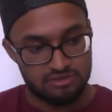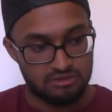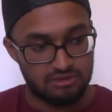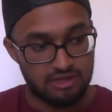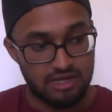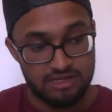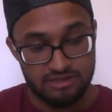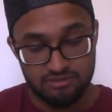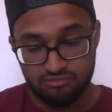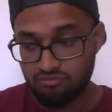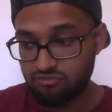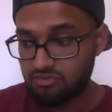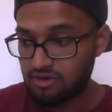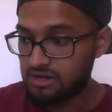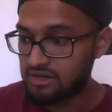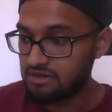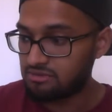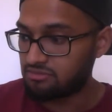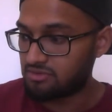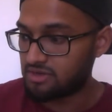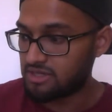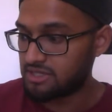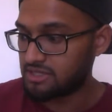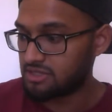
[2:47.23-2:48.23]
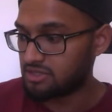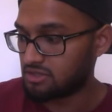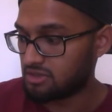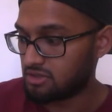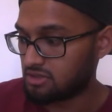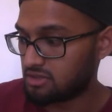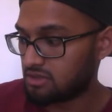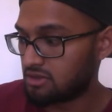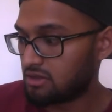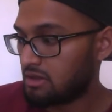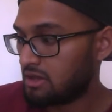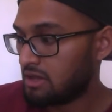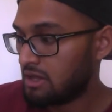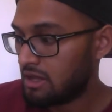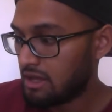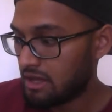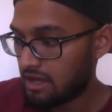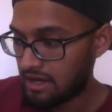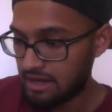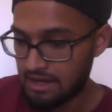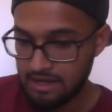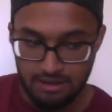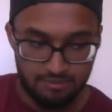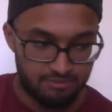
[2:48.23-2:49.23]
that's really good.
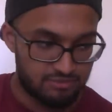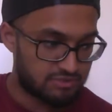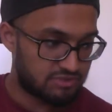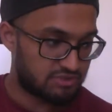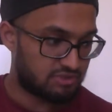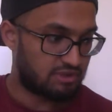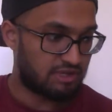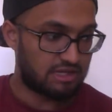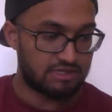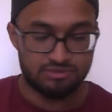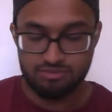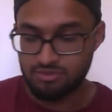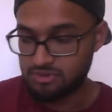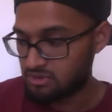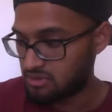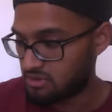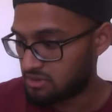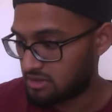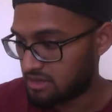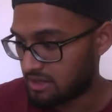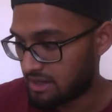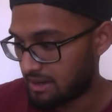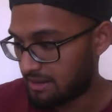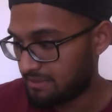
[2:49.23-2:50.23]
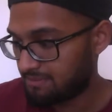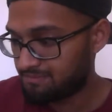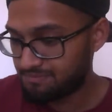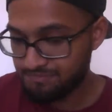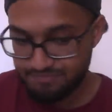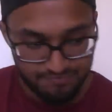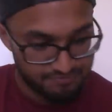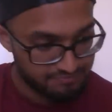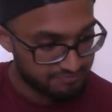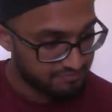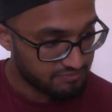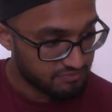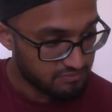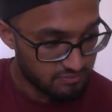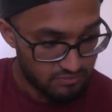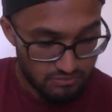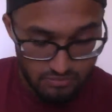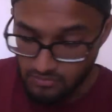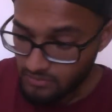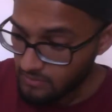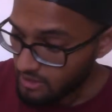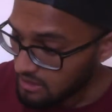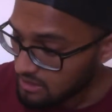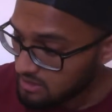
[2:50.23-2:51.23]
So that's what you get.
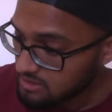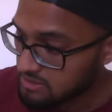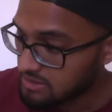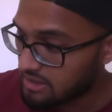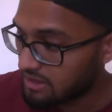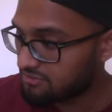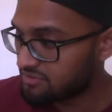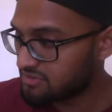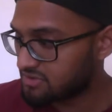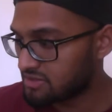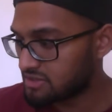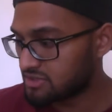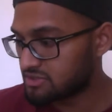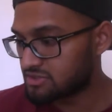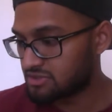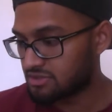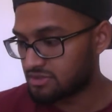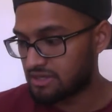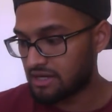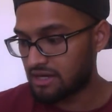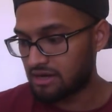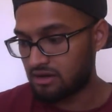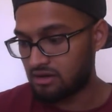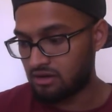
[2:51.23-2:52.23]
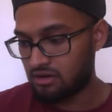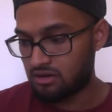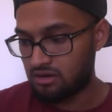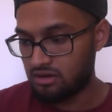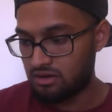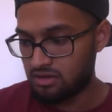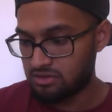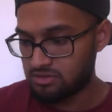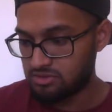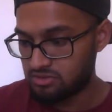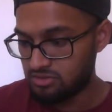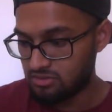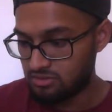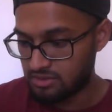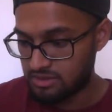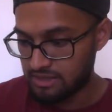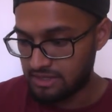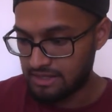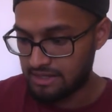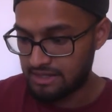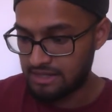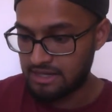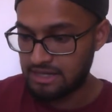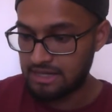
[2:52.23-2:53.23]
The other things you get are
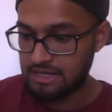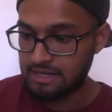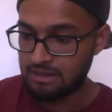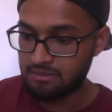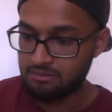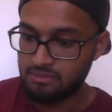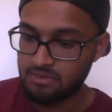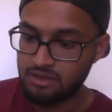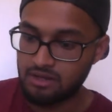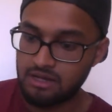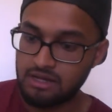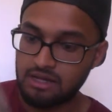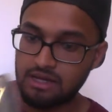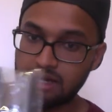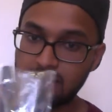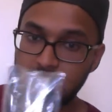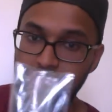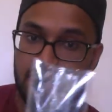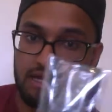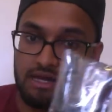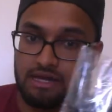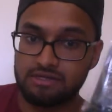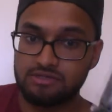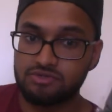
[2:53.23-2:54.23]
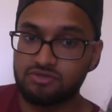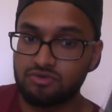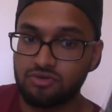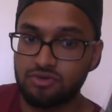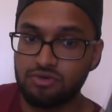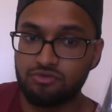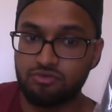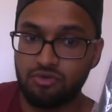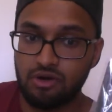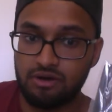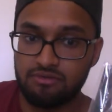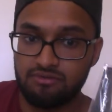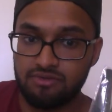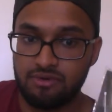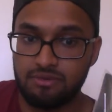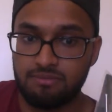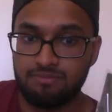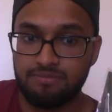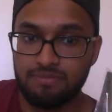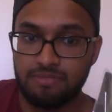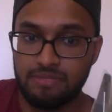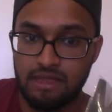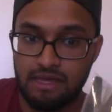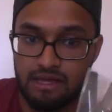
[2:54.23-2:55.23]
a screwdriver
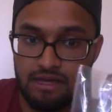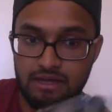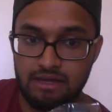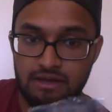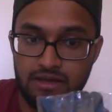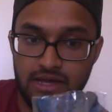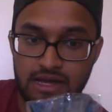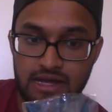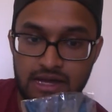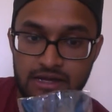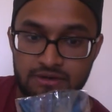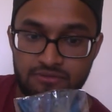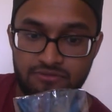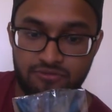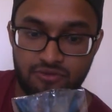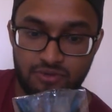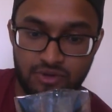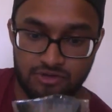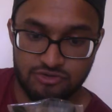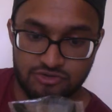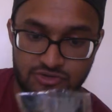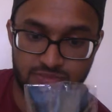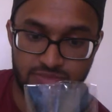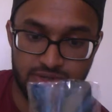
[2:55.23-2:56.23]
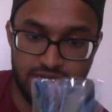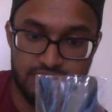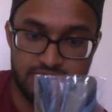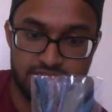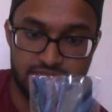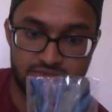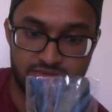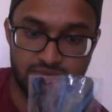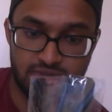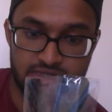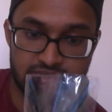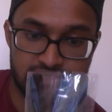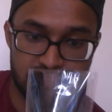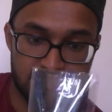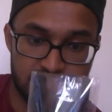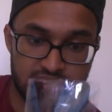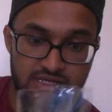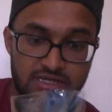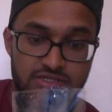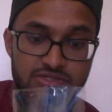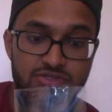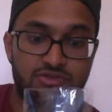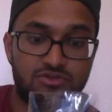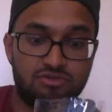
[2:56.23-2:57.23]
and 4 extra blades, as well as a
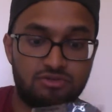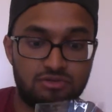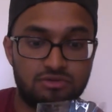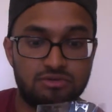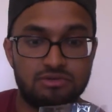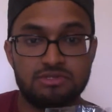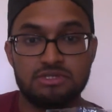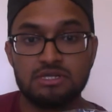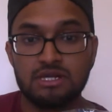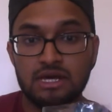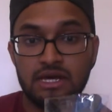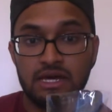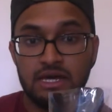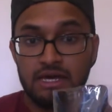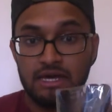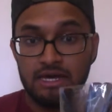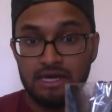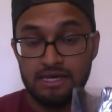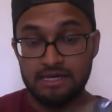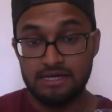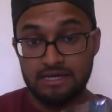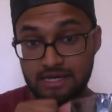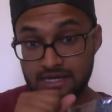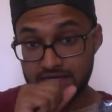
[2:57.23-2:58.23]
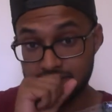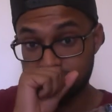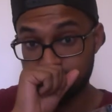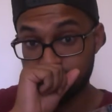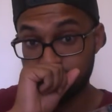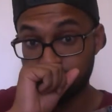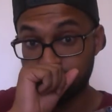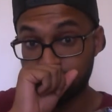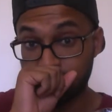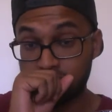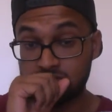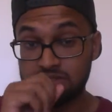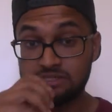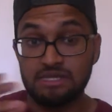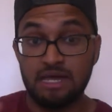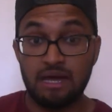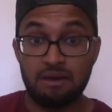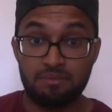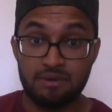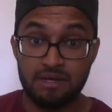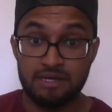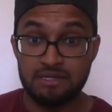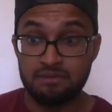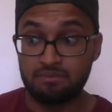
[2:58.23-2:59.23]
set of screws in case you
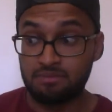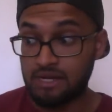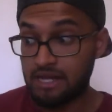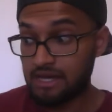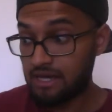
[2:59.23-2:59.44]
snap any